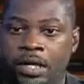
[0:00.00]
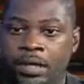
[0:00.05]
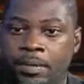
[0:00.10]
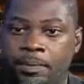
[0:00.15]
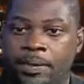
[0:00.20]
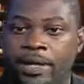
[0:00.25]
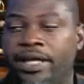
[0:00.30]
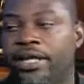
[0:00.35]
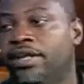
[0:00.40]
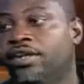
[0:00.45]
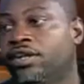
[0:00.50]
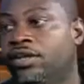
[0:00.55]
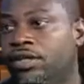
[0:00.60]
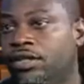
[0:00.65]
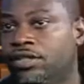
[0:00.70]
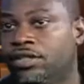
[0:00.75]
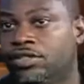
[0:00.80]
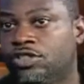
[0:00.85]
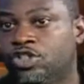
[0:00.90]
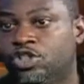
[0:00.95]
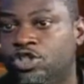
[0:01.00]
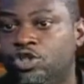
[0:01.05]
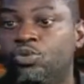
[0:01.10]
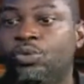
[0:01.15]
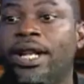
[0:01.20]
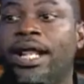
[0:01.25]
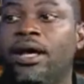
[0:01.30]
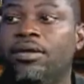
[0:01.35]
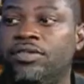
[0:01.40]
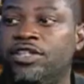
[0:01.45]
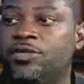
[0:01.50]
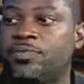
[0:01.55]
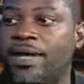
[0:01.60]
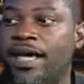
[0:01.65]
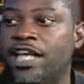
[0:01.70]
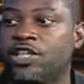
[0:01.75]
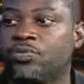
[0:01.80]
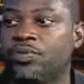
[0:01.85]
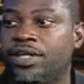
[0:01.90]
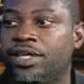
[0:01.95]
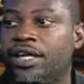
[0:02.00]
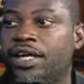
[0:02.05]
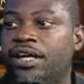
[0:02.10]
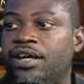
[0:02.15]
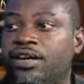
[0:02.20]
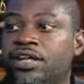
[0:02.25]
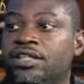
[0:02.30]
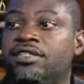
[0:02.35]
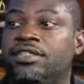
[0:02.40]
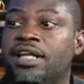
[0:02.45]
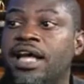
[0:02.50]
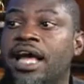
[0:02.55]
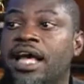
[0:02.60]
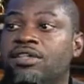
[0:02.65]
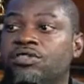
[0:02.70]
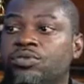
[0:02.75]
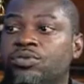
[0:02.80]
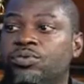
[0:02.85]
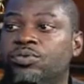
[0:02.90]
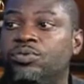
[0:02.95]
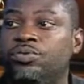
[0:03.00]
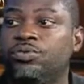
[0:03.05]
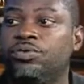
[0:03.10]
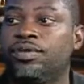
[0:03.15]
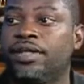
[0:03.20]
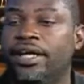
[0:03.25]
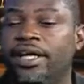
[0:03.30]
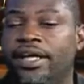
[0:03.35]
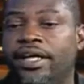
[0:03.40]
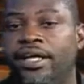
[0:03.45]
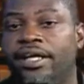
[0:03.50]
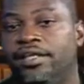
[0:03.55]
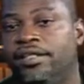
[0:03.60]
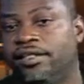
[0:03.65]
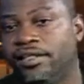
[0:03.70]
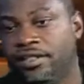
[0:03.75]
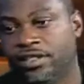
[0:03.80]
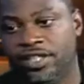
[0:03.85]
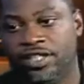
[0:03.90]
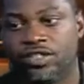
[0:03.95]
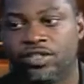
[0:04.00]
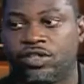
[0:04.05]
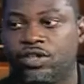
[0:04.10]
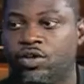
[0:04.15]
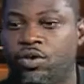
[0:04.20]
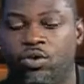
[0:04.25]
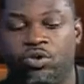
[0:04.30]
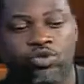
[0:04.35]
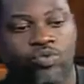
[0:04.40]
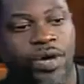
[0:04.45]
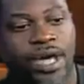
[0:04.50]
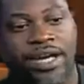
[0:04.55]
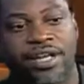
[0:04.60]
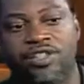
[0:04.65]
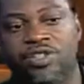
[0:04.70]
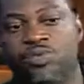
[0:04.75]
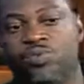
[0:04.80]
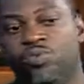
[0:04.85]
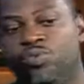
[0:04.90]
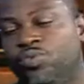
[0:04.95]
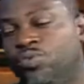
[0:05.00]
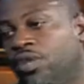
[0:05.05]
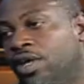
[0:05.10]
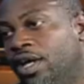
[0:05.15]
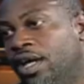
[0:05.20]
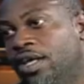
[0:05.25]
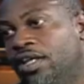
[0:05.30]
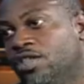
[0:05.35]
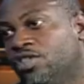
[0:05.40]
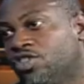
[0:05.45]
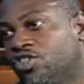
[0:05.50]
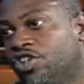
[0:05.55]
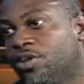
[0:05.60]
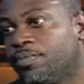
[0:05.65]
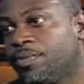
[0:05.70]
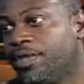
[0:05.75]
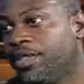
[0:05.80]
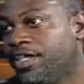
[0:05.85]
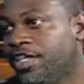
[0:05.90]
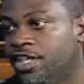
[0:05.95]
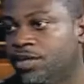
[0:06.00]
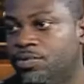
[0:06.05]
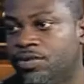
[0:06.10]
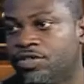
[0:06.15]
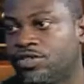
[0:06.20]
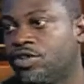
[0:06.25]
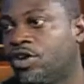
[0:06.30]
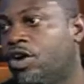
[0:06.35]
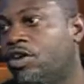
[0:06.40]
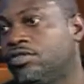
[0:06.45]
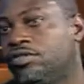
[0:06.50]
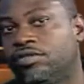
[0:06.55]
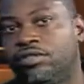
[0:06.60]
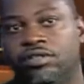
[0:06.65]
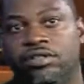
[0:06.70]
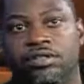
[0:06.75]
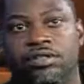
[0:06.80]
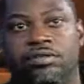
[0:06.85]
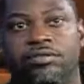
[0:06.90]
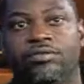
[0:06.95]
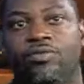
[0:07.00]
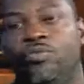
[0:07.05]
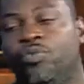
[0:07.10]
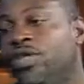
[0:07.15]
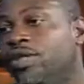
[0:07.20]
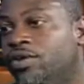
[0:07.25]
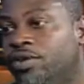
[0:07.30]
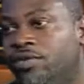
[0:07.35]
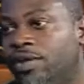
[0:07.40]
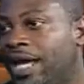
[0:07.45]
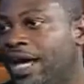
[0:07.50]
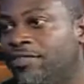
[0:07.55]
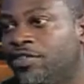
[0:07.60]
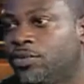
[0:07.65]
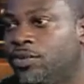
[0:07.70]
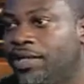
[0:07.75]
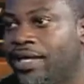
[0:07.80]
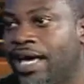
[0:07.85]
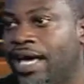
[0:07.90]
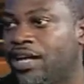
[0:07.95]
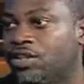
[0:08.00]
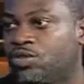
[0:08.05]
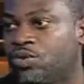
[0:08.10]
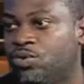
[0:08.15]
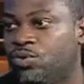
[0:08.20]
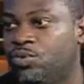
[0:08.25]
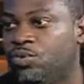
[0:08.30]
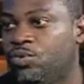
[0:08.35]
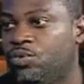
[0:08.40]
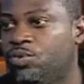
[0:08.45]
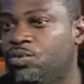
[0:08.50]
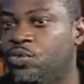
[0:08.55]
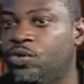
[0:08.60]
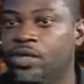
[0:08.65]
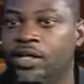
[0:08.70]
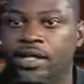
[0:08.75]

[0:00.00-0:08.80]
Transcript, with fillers: played in a shootout this past weekend at Hudson High School. And this goes right into summer league, which starts the week after we get out of school.